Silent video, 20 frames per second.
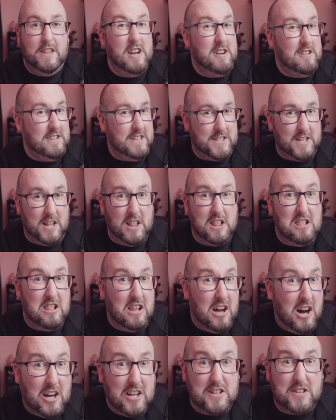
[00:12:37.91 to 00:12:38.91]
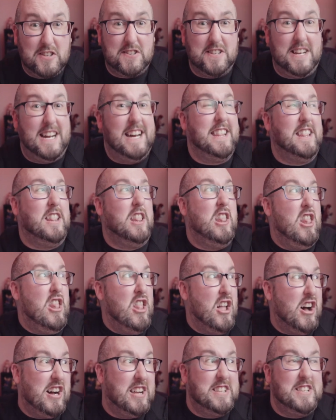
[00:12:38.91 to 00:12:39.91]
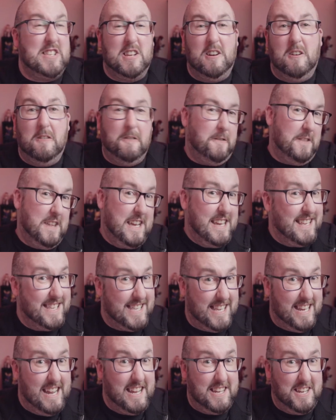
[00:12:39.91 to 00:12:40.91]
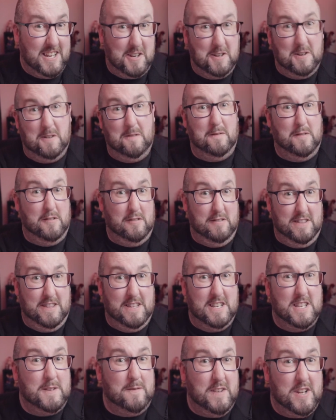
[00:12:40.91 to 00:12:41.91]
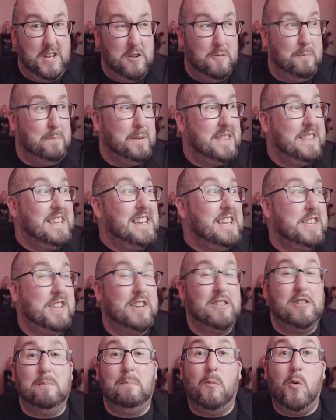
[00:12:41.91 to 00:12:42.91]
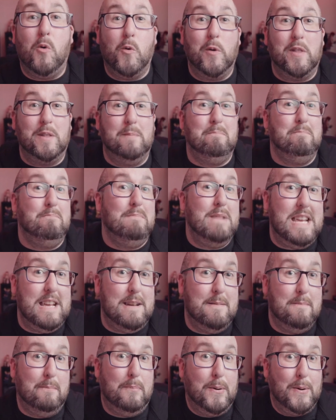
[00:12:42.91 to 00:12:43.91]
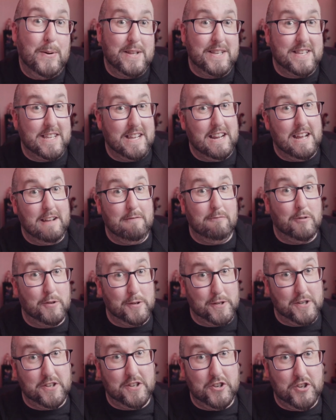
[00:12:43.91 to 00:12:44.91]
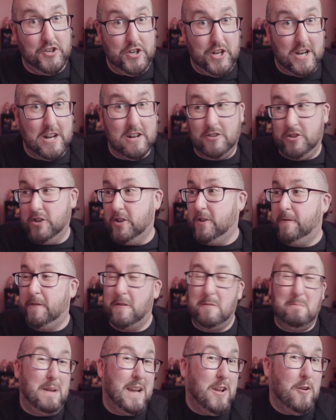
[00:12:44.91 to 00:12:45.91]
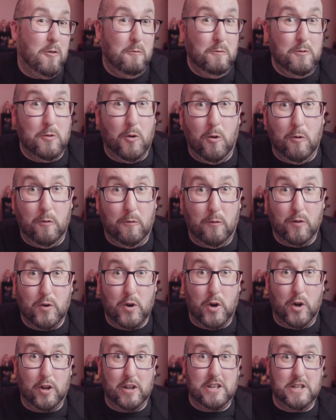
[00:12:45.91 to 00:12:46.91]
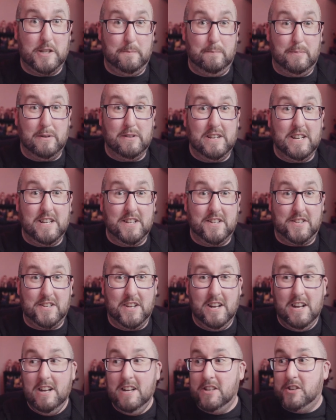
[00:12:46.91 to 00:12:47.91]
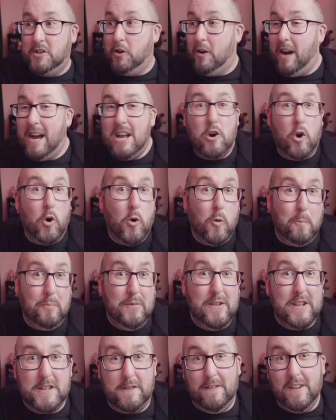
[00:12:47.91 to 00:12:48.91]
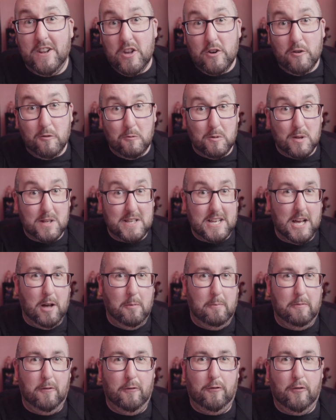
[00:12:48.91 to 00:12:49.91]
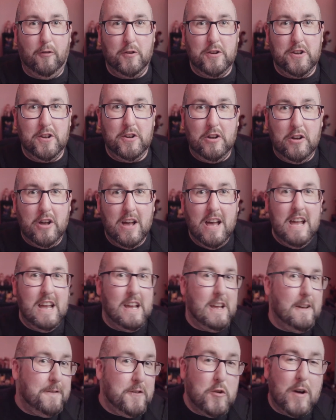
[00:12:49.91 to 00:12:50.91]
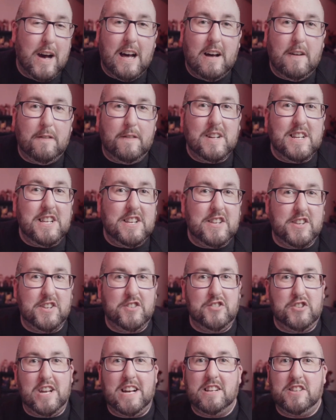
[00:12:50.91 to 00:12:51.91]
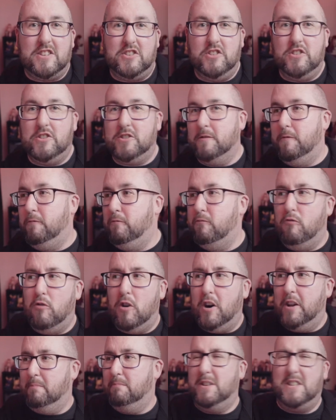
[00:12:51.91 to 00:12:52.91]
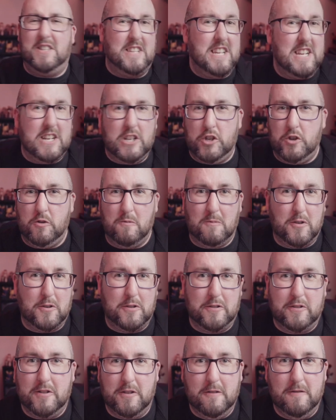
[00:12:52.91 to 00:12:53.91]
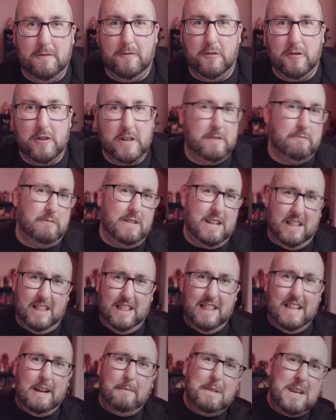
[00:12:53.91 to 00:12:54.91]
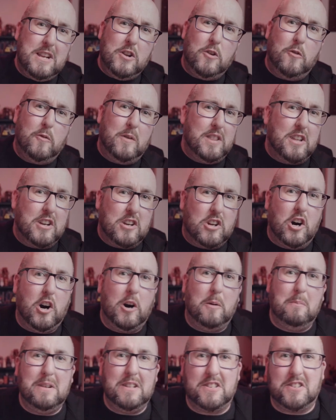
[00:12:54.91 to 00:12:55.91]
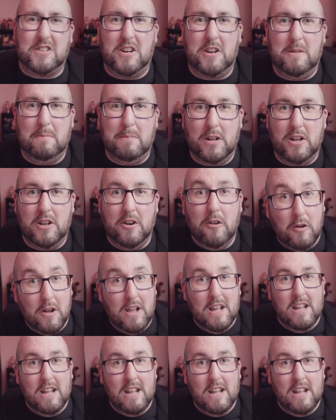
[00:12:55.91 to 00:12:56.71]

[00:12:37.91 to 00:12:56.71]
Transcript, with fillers: There is lots and lots of things that I can cover in this video, but these are the more the main points that I wanted to share just from my own overall experience. So I hope this video was helpful for you. If you have any suggestions of what mistakes you want to avoid, well, let me know in the comments down below.